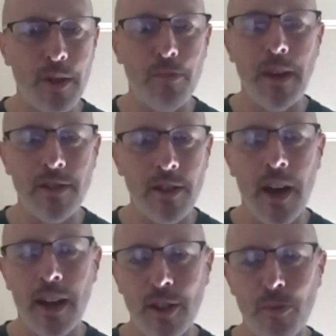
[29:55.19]
It means a
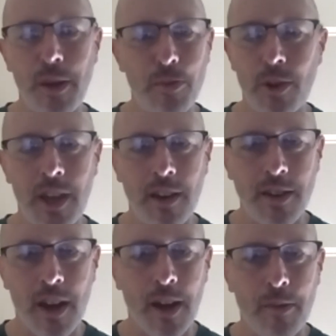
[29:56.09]
lot to the people who can't
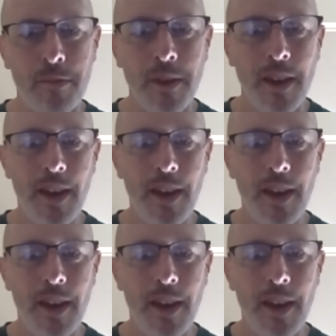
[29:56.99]
come.